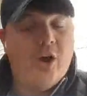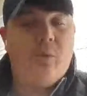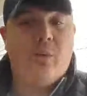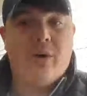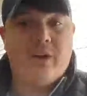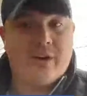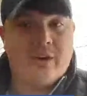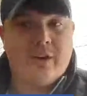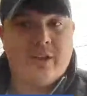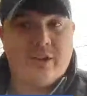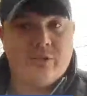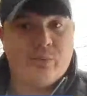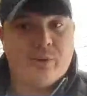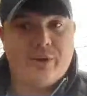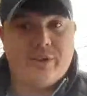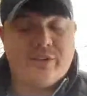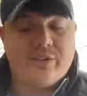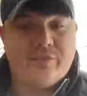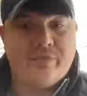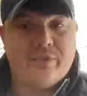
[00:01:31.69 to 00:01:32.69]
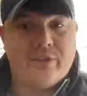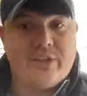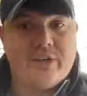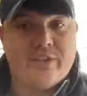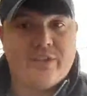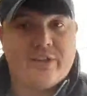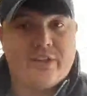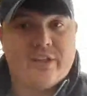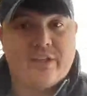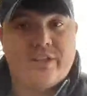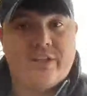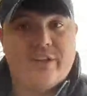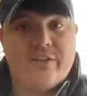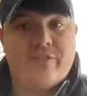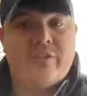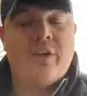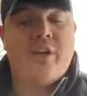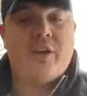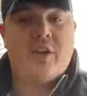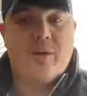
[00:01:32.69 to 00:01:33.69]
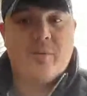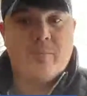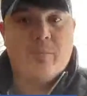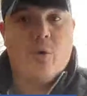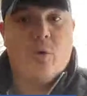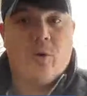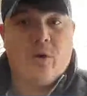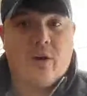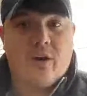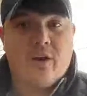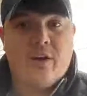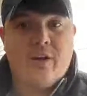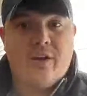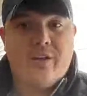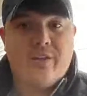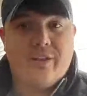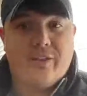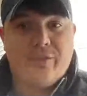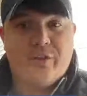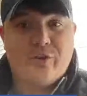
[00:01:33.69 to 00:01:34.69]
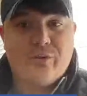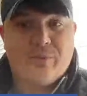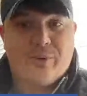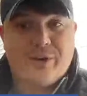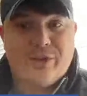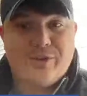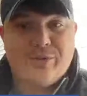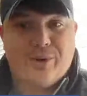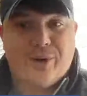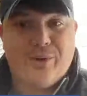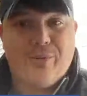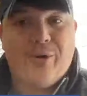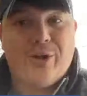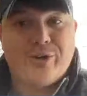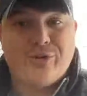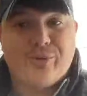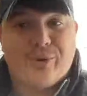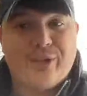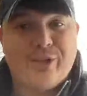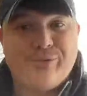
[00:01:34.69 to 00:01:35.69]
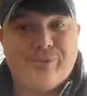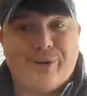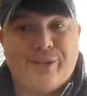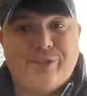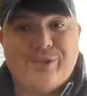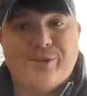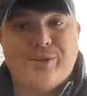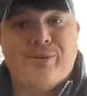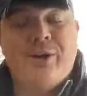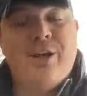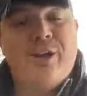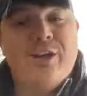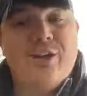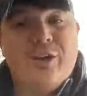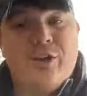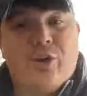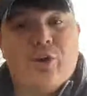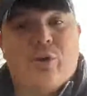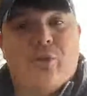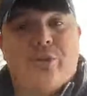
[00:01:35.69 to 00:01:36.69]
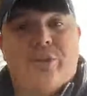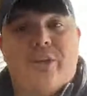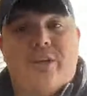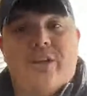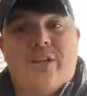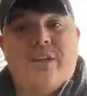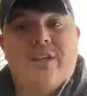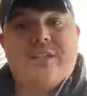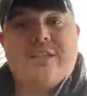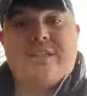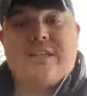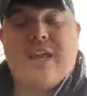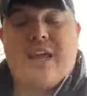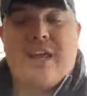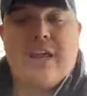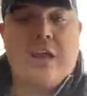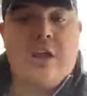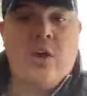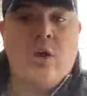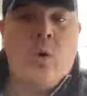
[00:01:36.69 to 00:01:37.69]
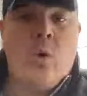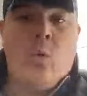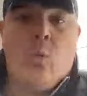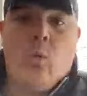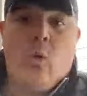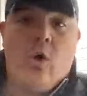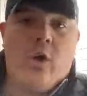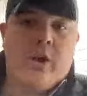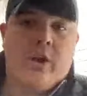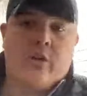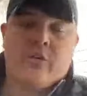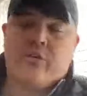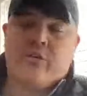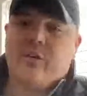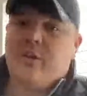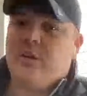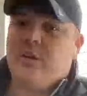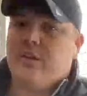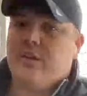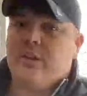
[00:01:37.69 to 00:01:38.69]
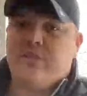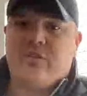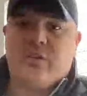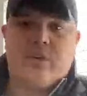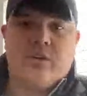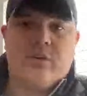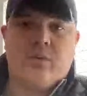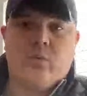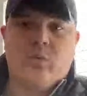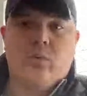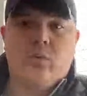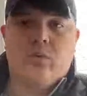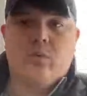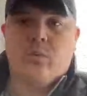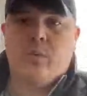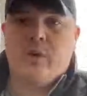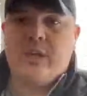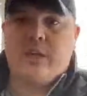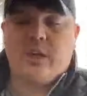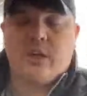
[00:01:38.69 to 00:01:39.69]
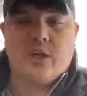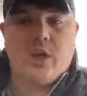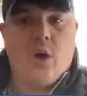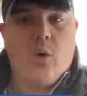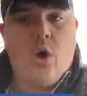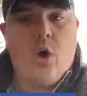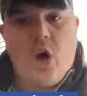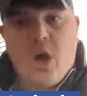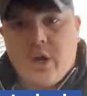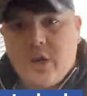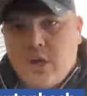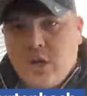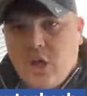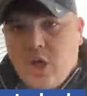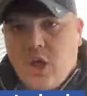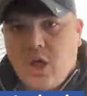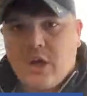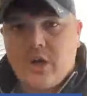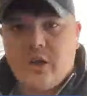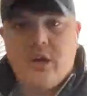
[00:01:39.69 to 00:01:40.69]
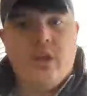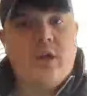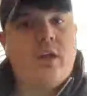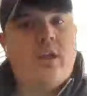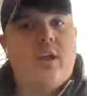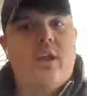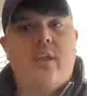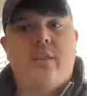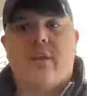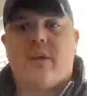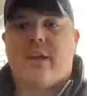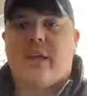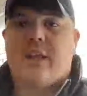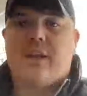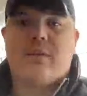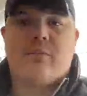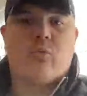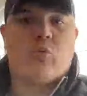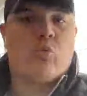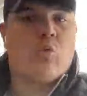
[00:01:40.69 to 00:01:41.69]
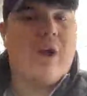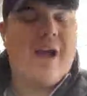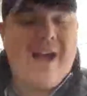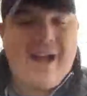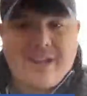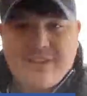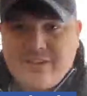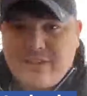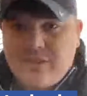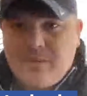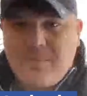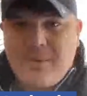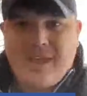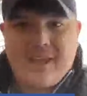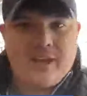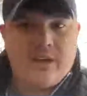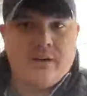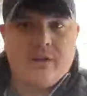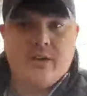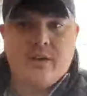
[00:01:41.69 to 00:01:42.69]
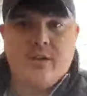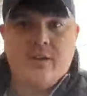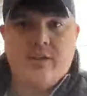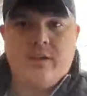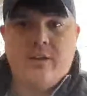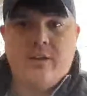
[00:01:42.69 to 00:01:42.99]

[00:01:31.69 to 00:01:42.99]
No one has wanted to flee to the Cleve more than the twenty twenty-one twenty twenty-two Golden State Warriors. Listen, we can go on and on. They're getting rocked in the paint.